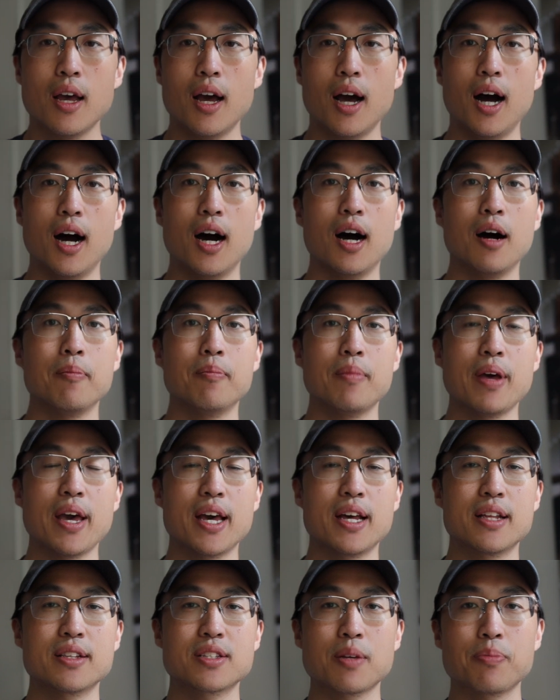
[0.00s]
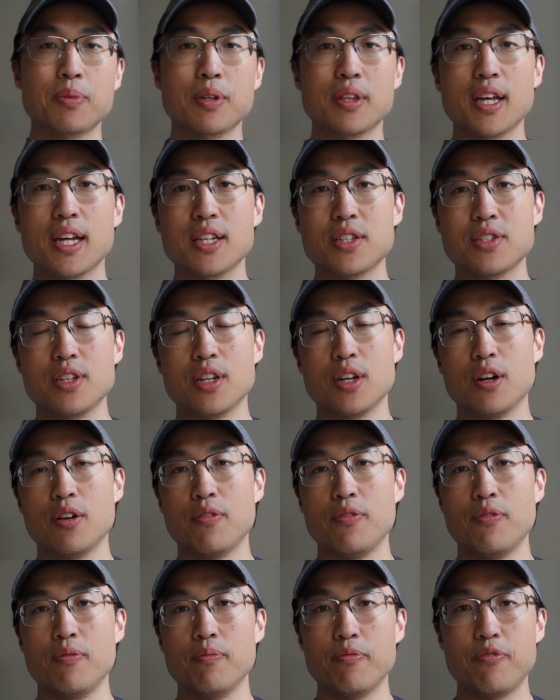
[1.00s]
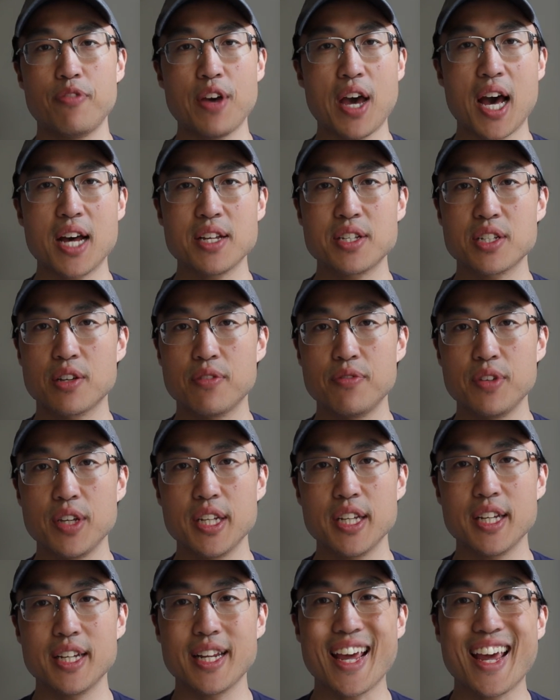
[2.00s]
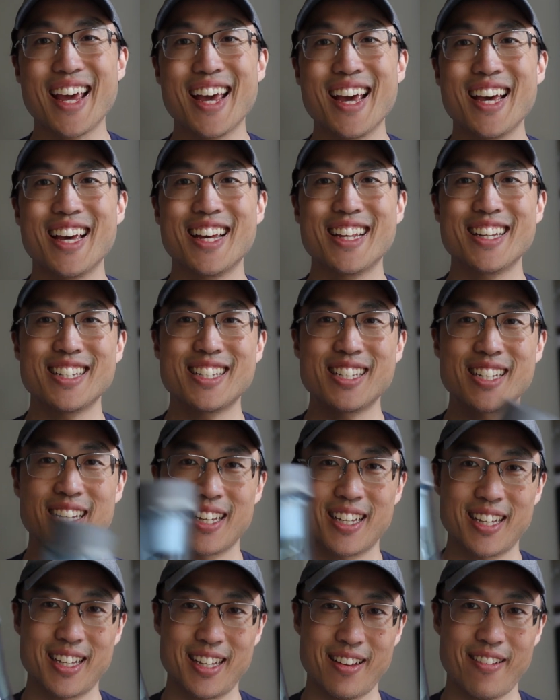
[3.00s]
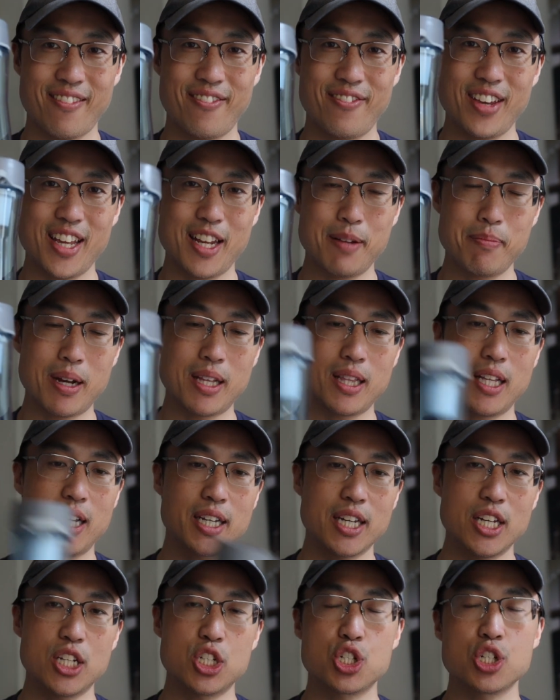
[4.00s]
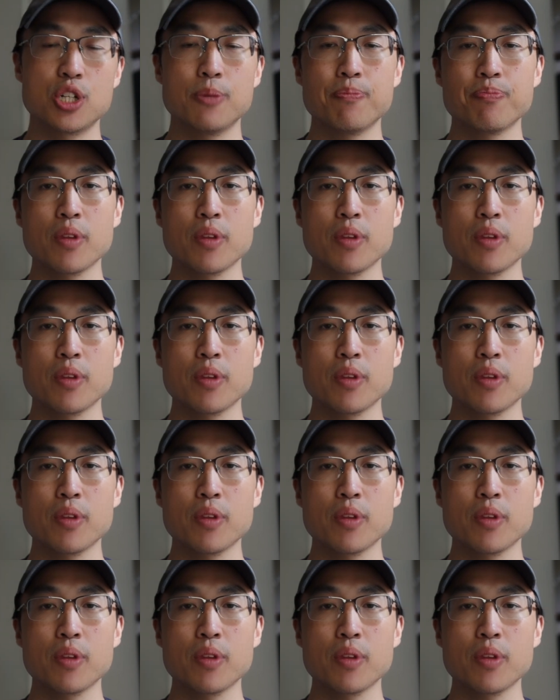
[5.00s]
And something that's, fast, convenient, and fit in my luggage.